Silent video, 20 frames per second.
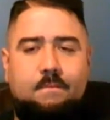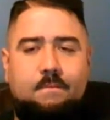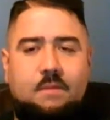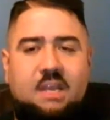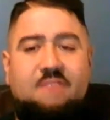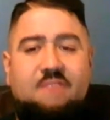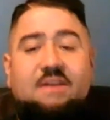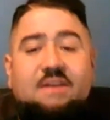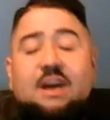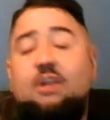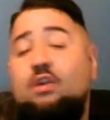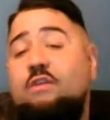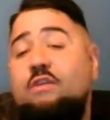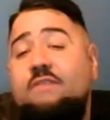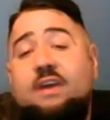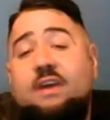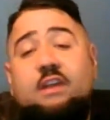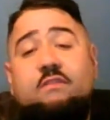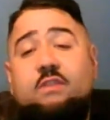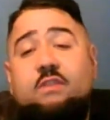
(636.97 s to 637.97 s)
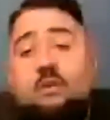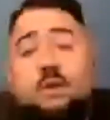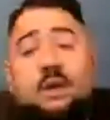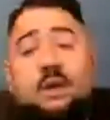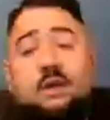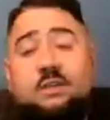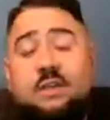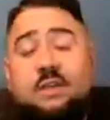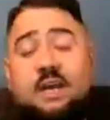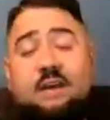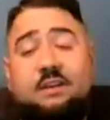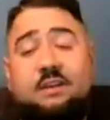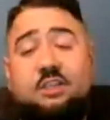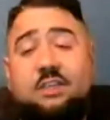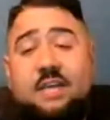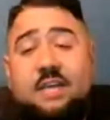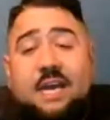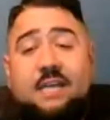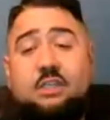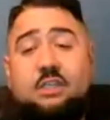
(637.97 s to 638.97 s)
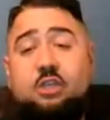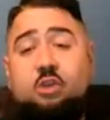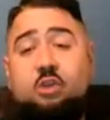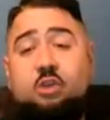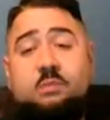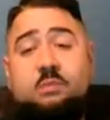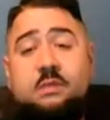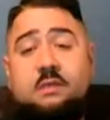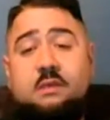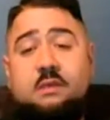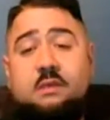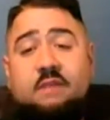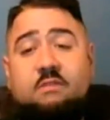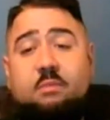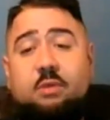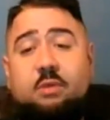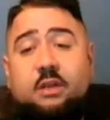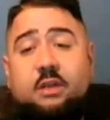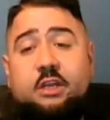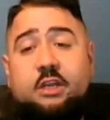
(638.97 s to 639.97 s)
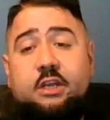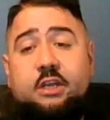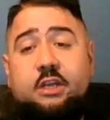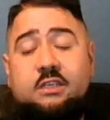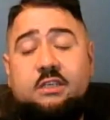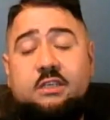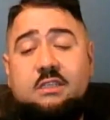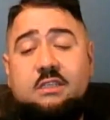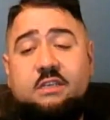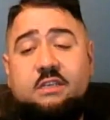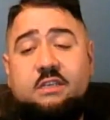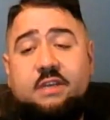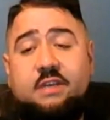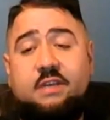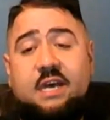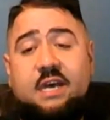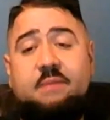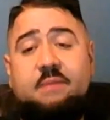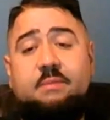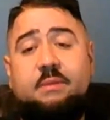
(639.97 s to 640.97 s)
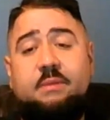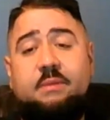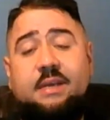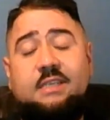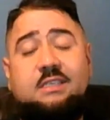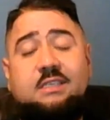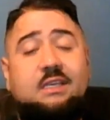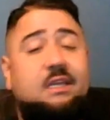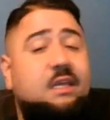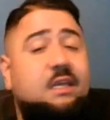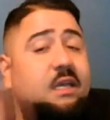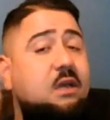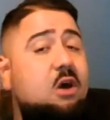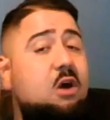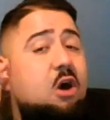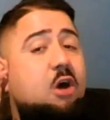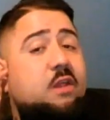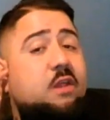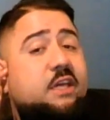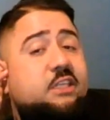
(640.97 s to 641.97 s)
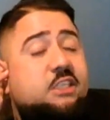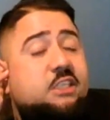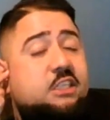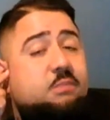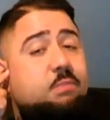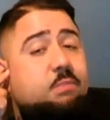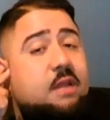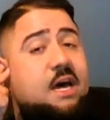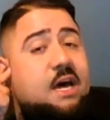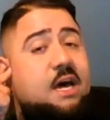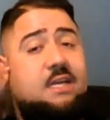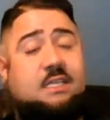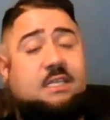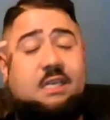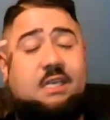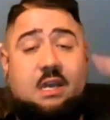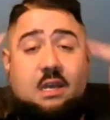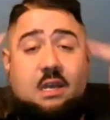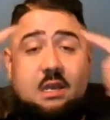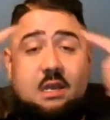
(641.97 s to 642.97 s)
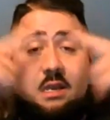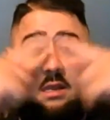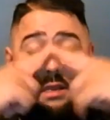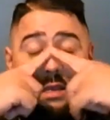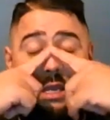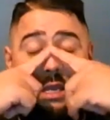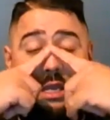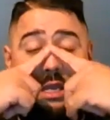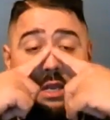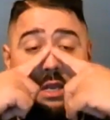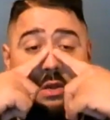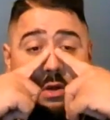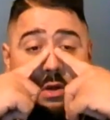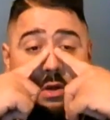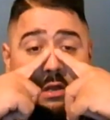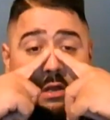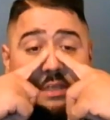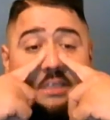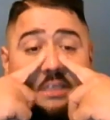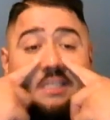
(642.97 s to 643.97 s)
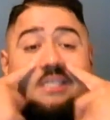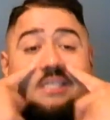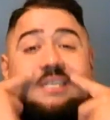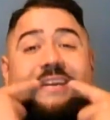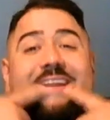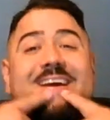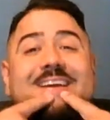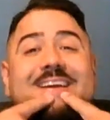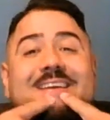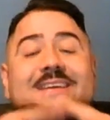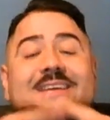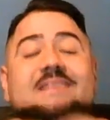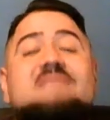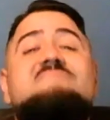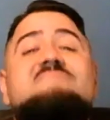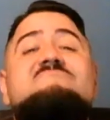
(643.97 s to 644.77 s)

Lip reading: If I don't know if any of you actually had tubes ever put in your ears and stuff like that, but basically all that shit's blocked. You know, all this is connected.